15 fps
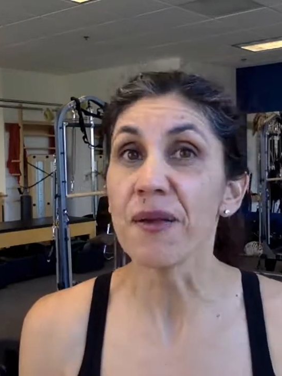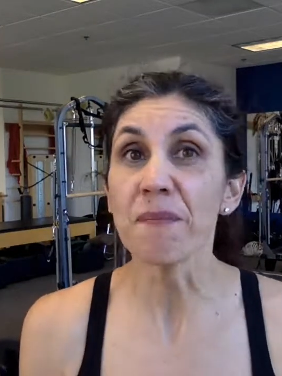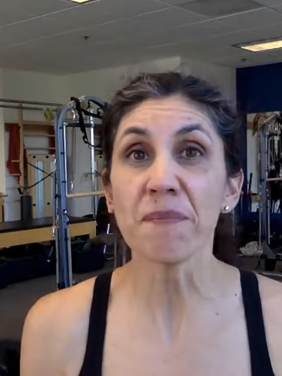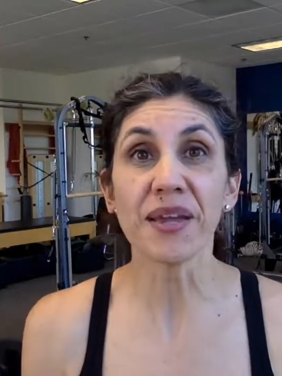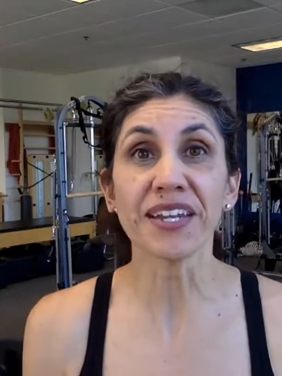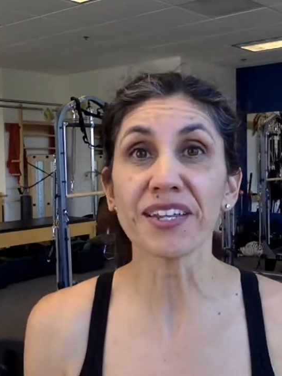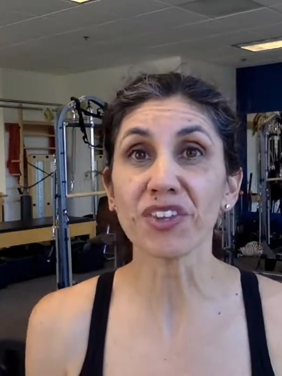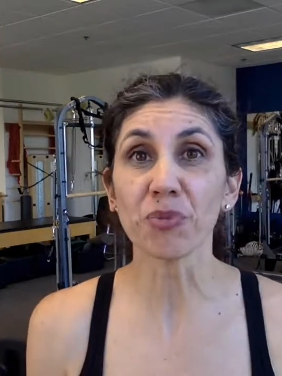
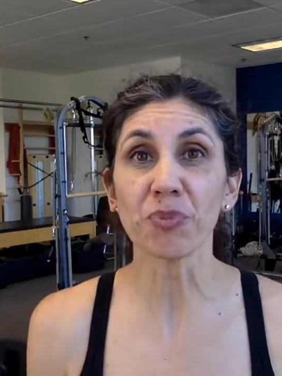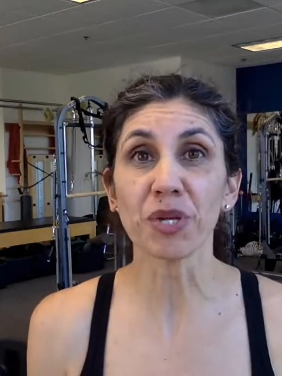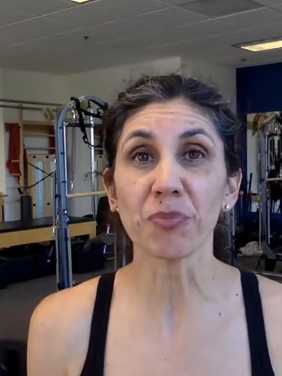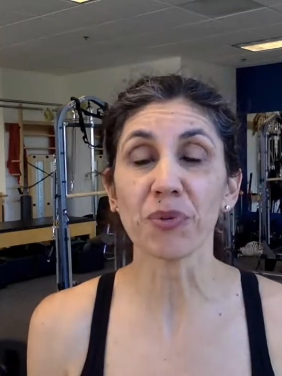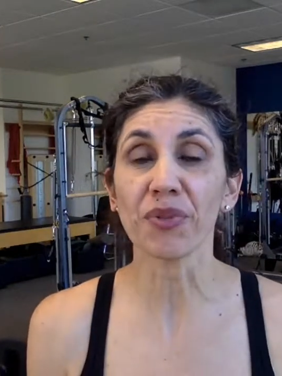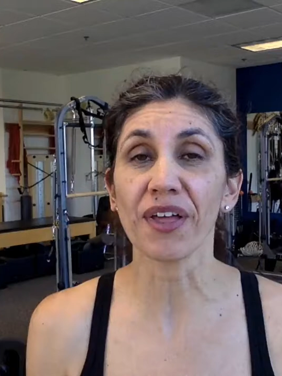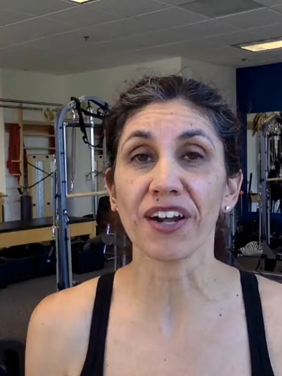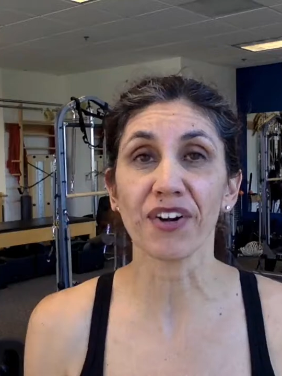many of the
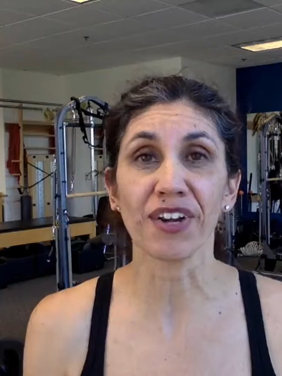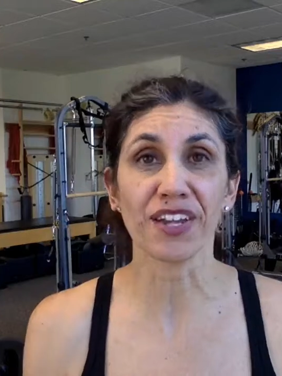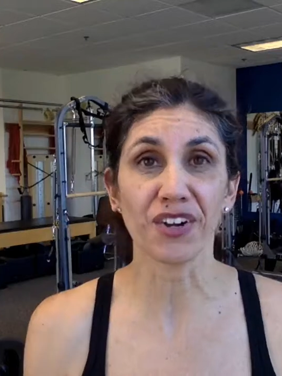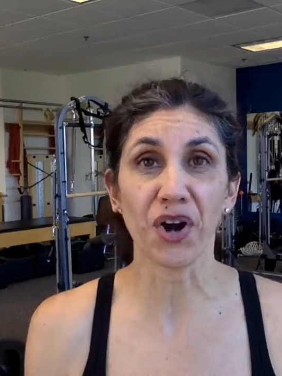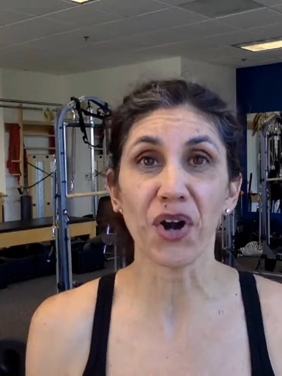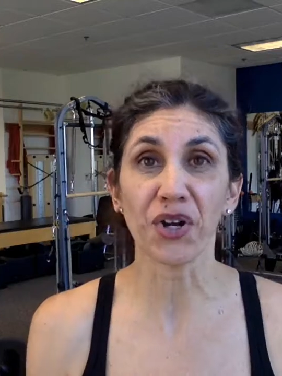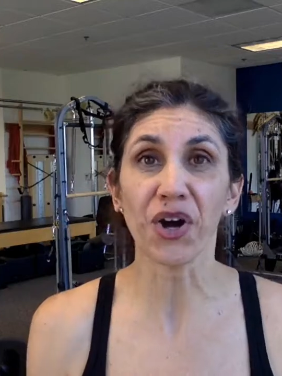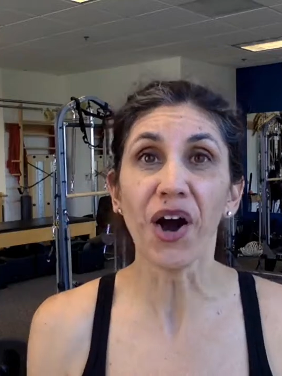people that are in
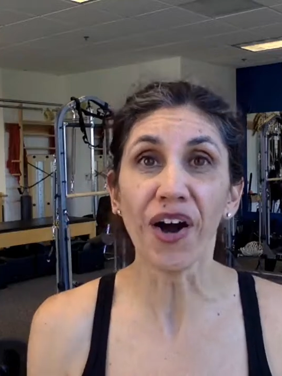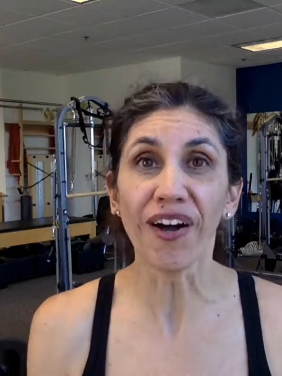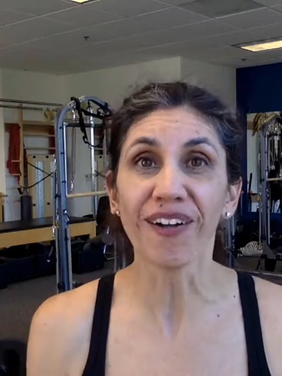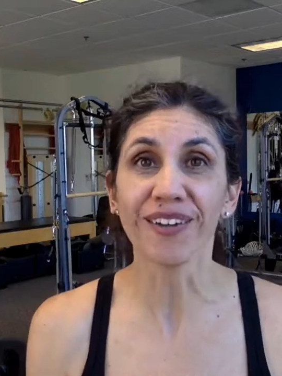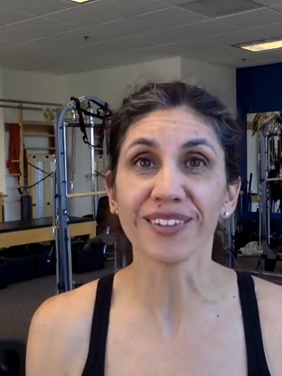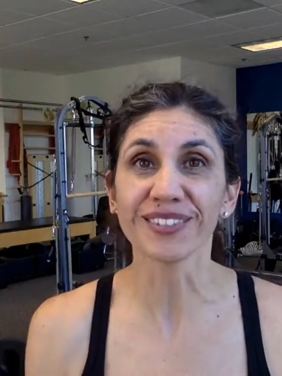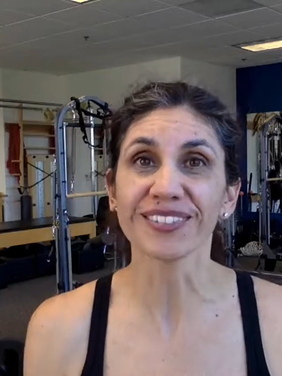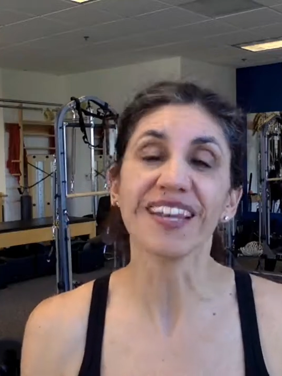our
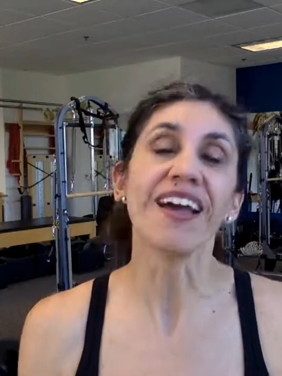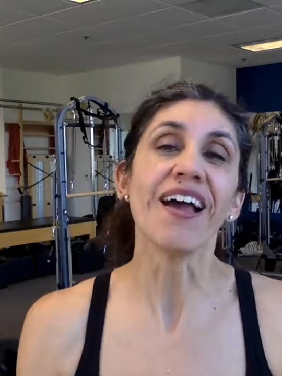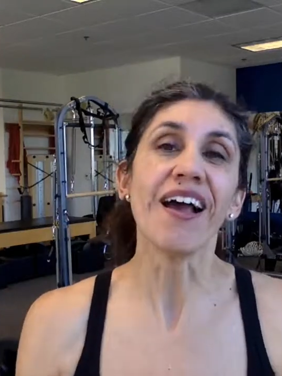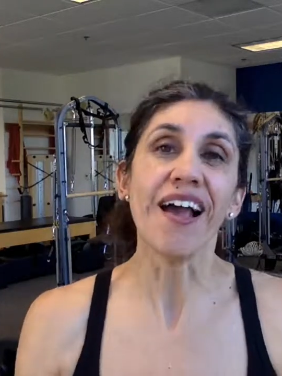calls